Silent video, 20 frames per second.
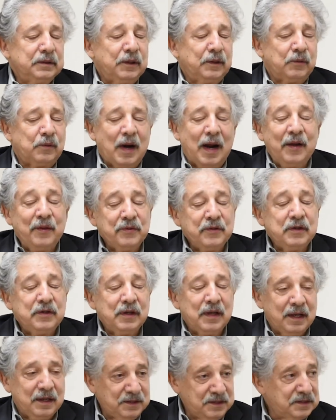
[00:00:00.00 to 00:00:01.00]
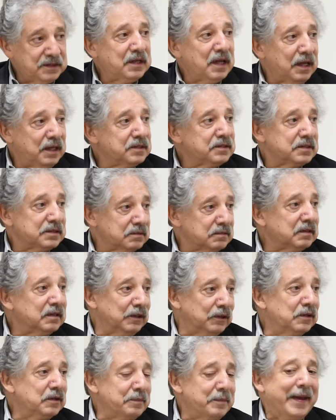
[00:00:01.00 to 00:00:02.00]
around the United States,
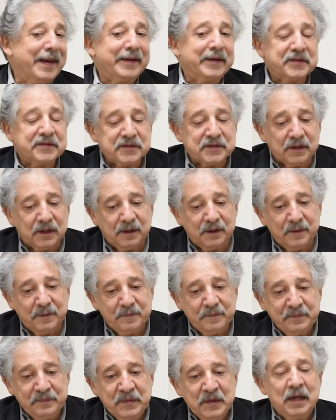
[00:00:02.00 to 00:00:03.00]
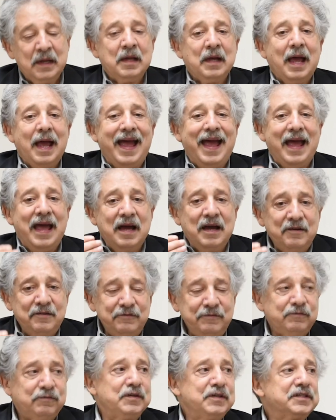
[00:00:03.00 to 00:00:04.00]
here in Madison,
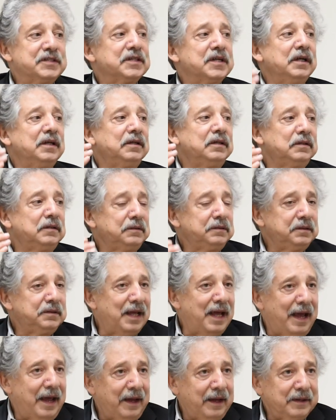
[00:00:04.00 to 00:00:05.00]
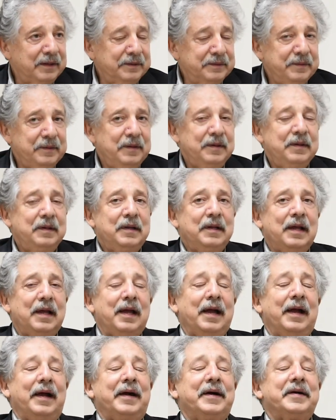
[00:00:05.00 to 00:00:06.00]
every single day
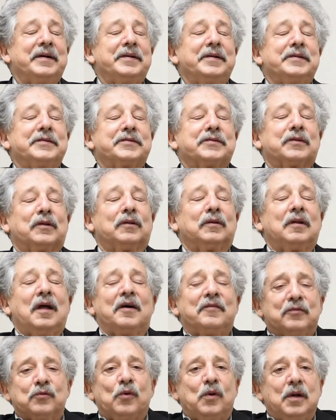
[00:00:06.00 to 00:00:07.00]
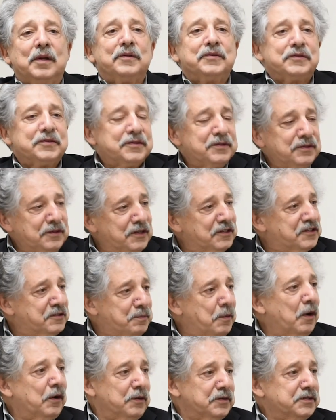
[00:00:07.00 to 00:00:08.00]
as the loved ones
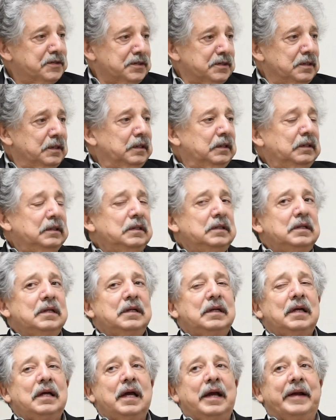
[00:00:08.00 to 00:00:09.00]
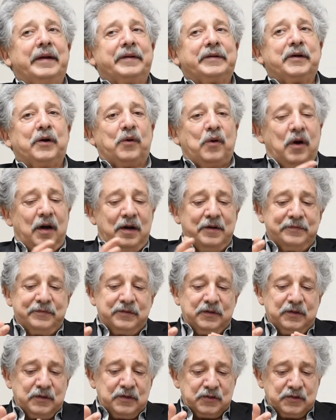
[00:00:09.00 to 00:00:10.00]
disperse and go
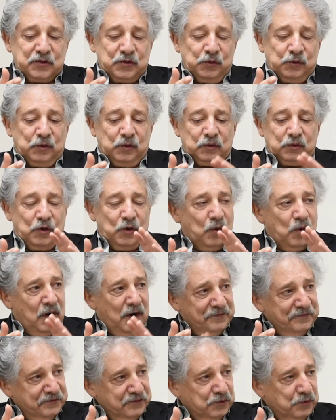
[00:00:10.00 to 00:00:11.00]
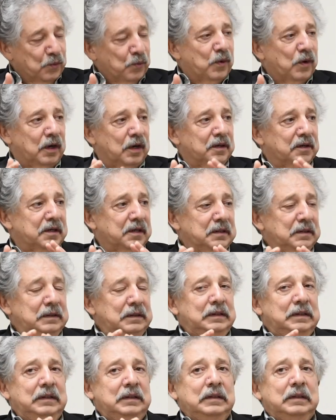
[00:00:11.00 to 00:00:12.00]
off to school, go off to work.
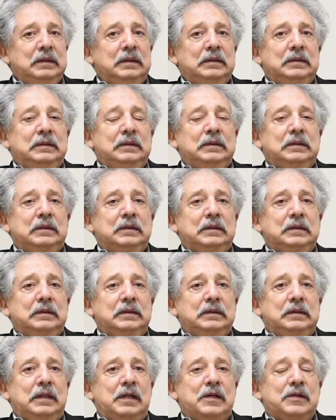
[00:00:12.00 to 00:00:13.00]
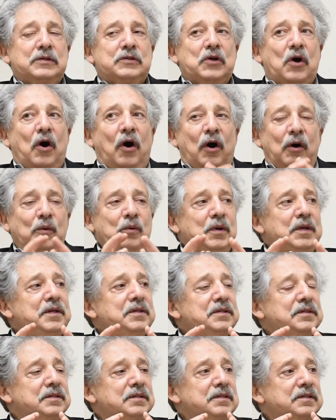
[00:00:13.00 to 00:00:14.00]
There's
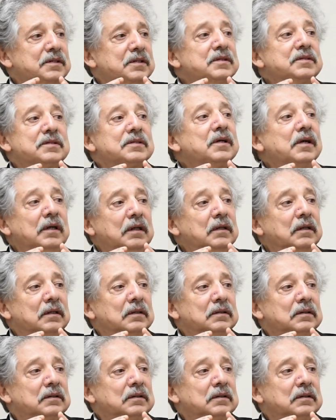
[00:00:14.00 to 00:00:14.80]
always this concern.